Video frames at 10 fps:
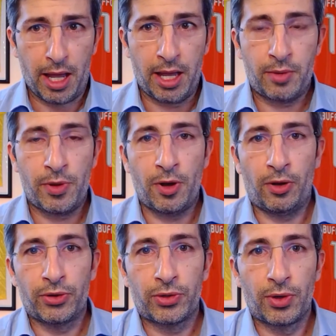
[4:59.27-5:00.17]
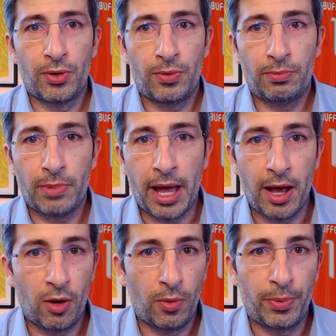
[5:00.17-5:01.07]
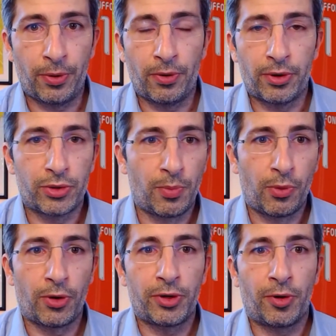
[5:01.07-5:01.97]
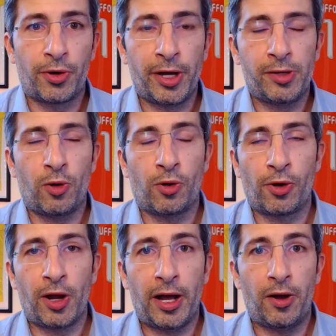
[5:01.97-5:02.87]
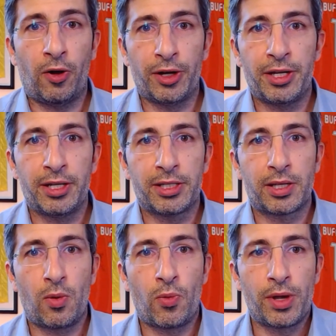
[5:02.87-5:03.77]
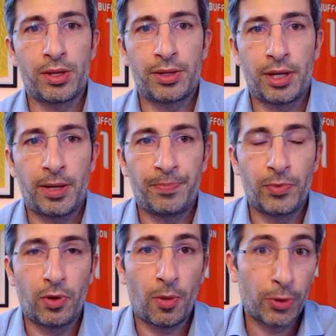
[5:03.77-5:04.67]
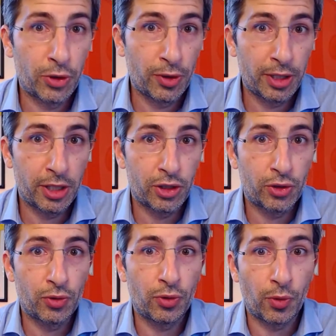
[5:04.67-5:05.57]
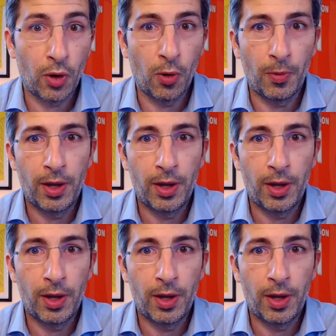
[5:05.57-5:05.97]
And we also help or support our audience with opportunities to grow.